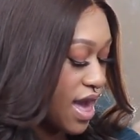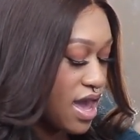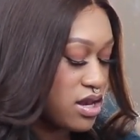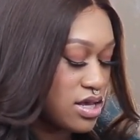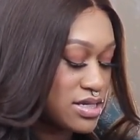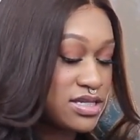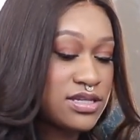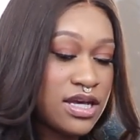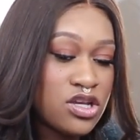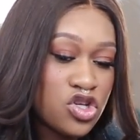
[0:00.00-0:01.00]
and
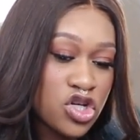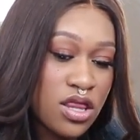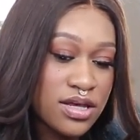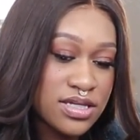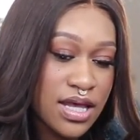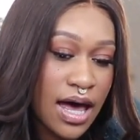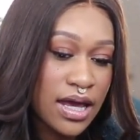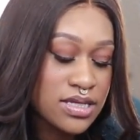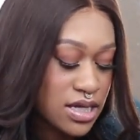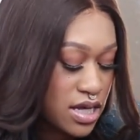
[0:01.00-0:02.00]
cinch the
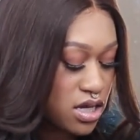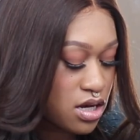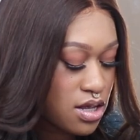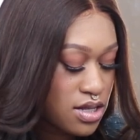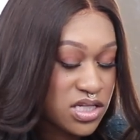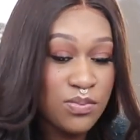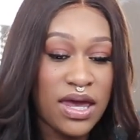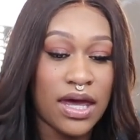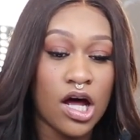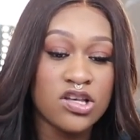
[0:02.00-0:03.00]
sides in to
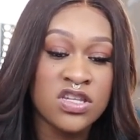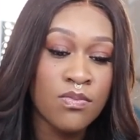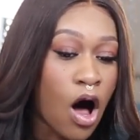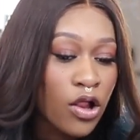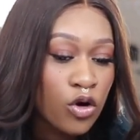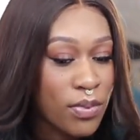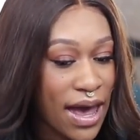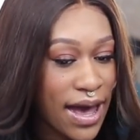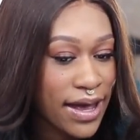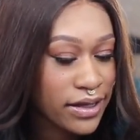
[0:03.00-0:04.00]
make it a smaller
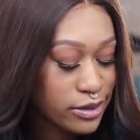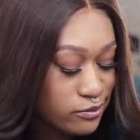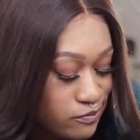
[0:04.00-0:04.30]
bag.